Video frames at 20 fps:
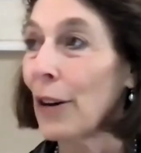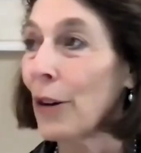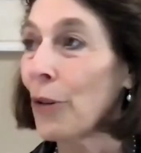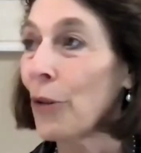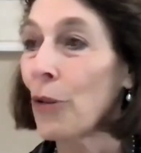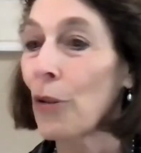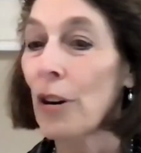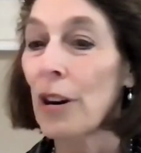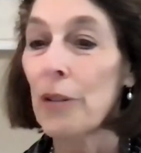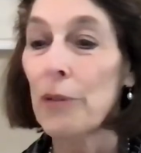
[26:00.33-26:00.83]

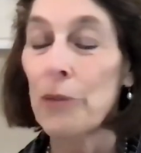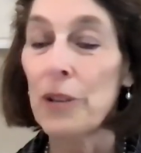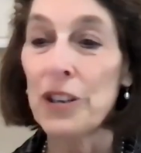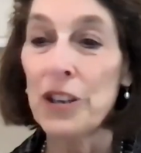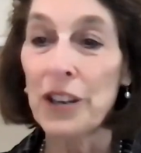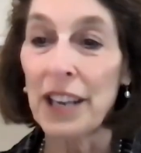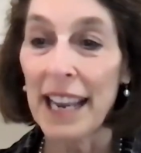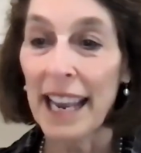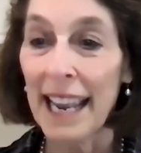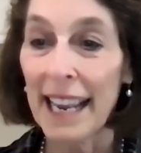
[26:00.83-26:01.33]
or when
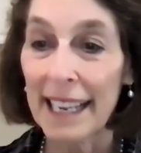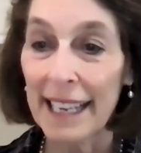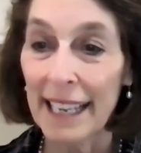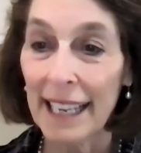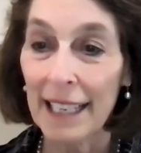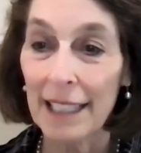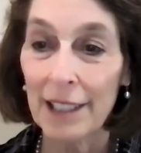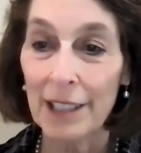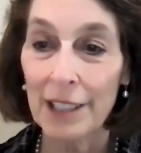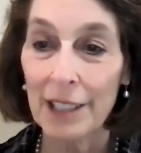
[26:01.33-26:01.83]
you can't
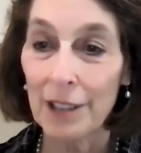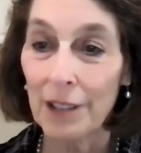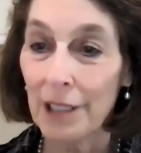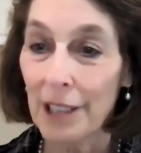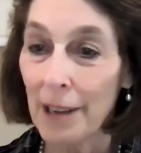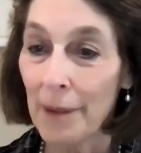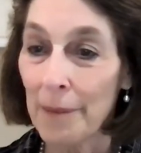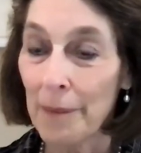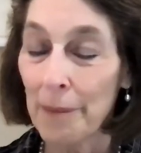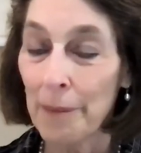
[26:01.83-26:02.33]
get to
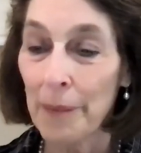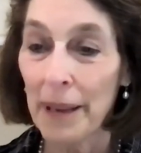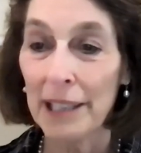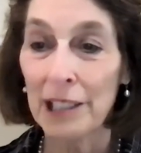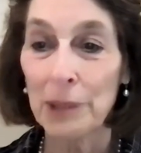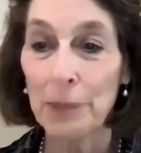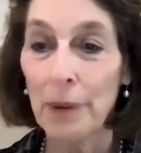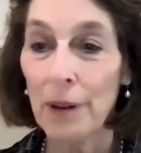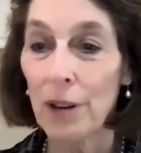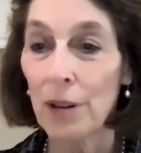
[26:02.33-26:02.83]
some
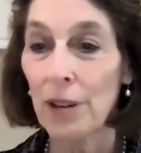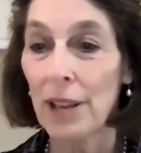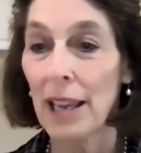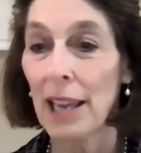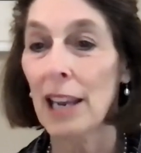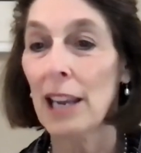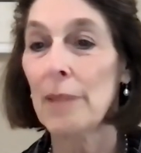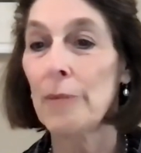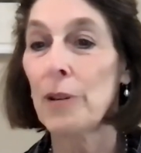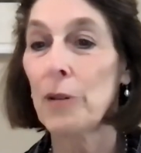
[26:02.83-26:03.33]
baseball
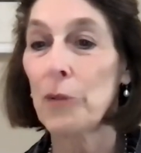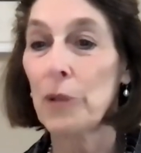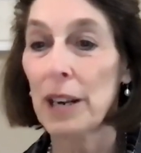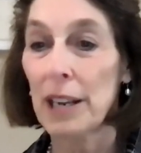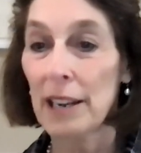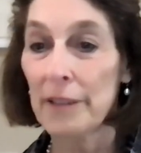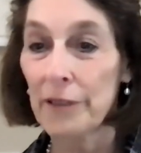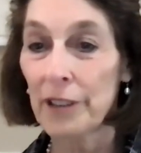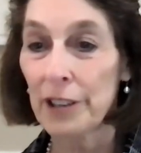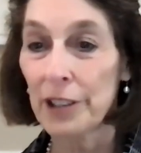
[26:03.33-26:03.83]
game or
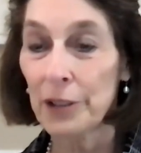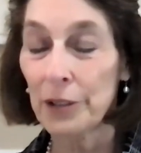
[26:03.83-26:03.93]
whatever.